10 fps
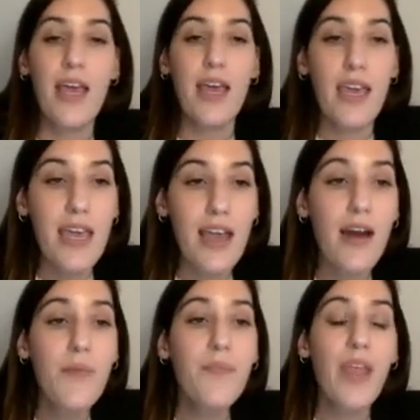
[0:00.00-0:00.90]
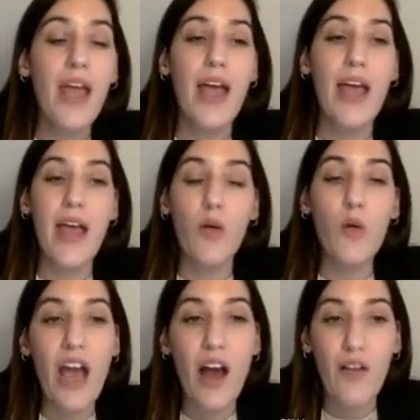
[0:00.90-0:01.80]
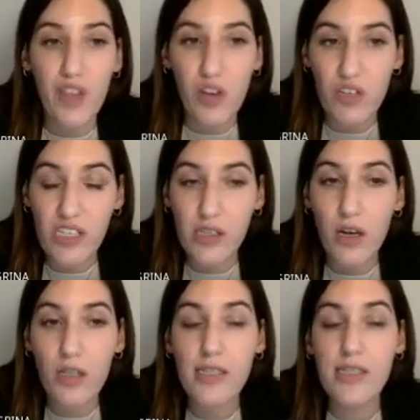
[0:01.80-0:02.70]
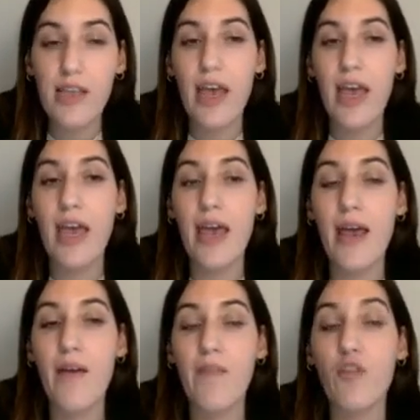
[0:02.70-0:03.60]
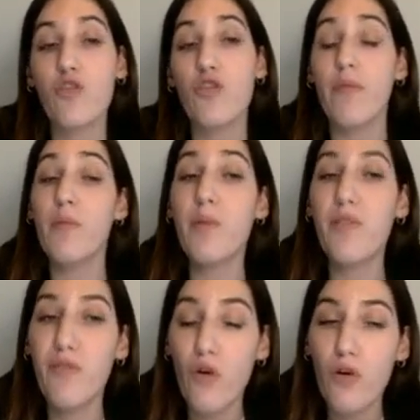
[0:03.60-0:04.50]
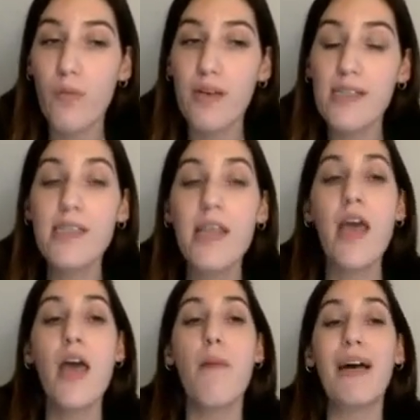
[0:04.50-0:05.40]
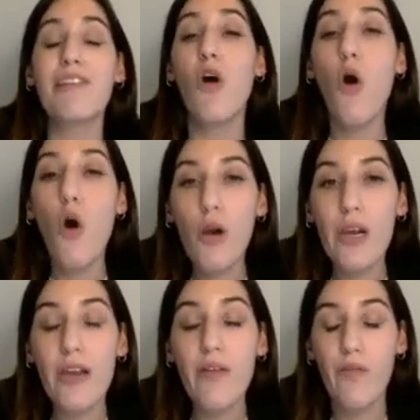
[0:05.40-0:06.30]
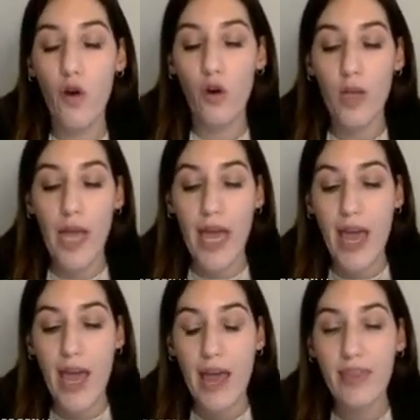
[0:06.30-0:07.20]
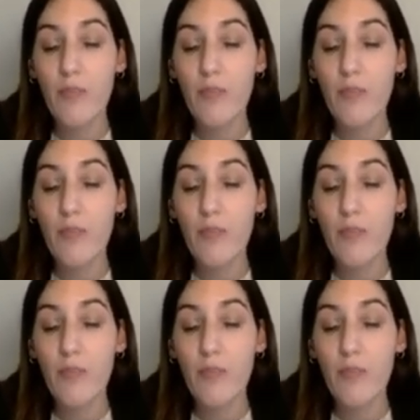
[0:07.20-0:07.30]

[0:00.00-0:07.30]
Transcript: Here, we have the results for driving performance, but only for the